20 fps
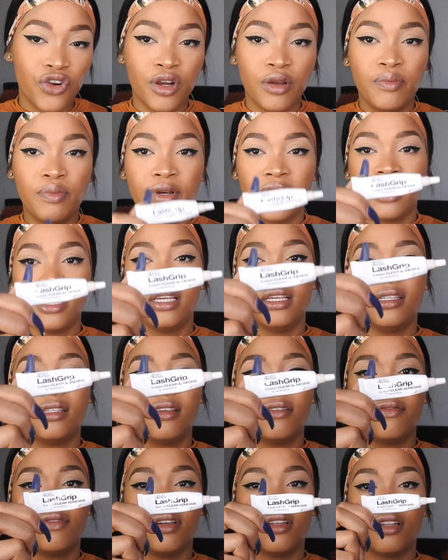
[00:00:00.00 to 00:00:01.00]
Grip
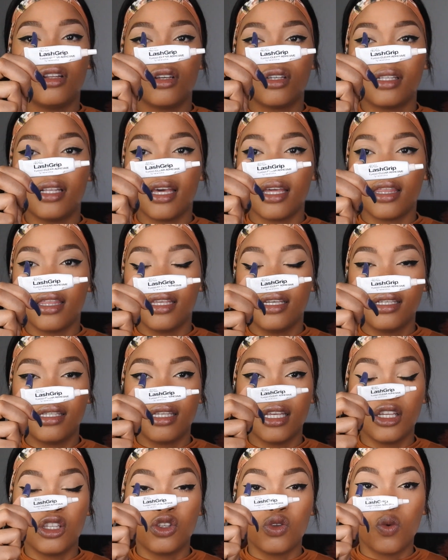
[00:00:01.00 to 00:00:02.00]
adhesive. It looks like
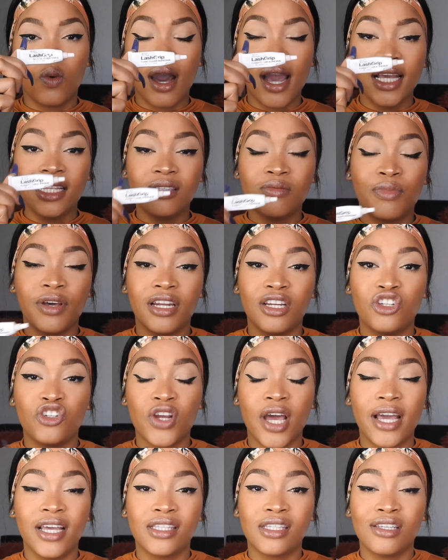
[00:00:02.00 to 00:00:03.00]
this. It's white, but it
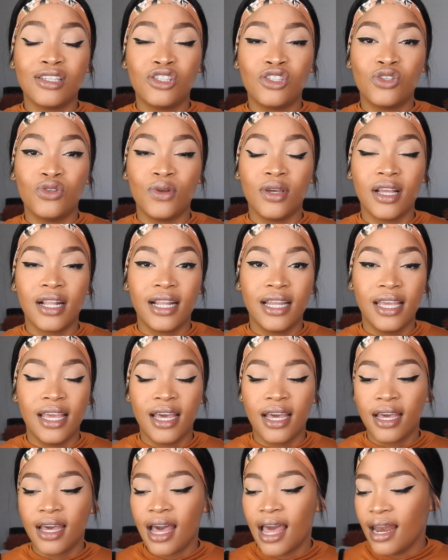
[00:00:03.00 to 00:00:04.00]
dries to a
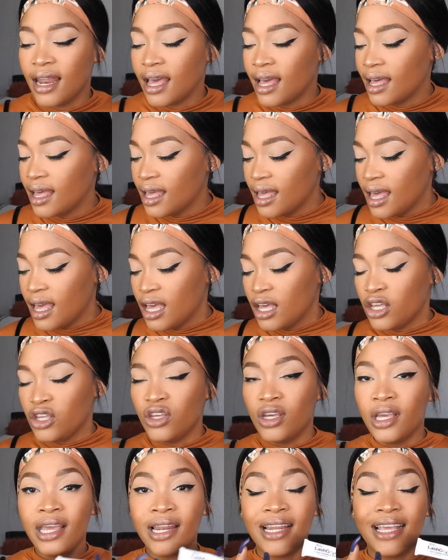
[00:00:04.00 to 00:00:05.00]
clear color.
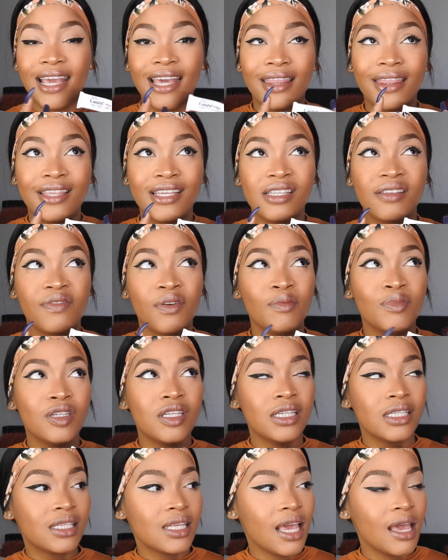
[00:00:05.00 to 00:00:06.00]
You can get this from
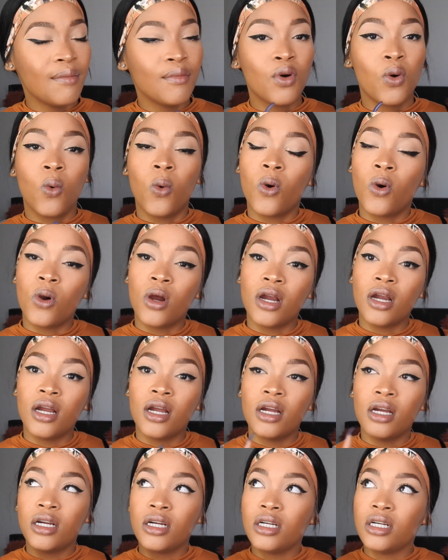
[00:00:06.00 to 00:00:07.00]
Discam
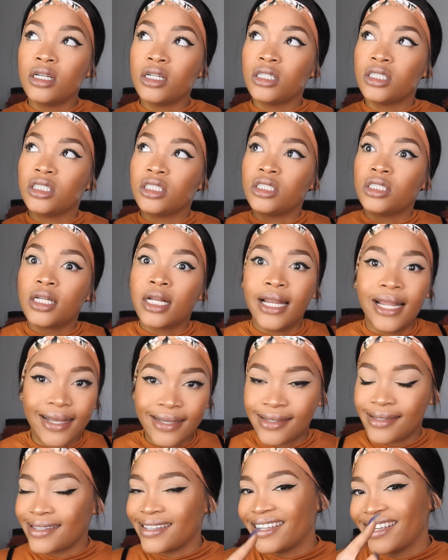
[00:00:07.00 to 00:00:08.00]
or
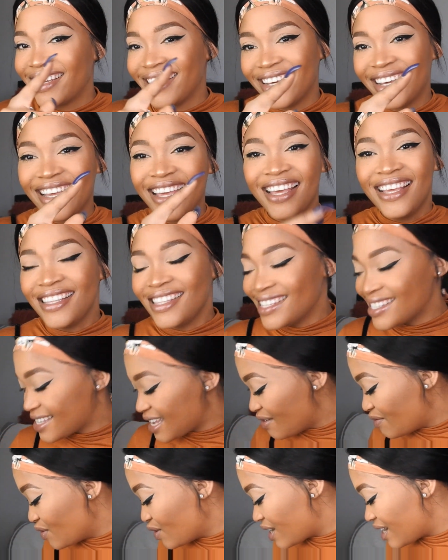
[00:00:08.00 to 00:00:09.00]
Clicks.
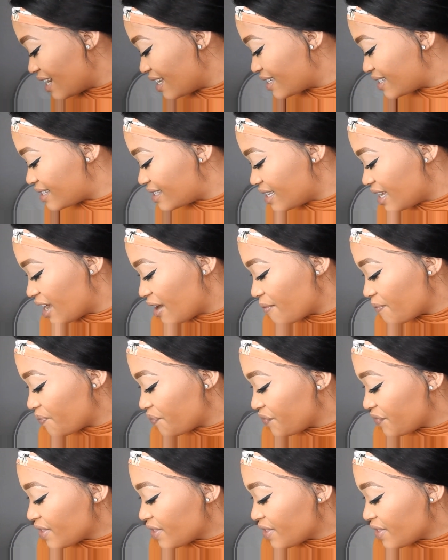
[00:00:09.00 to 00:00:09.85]
Discam or Clicks, yeah.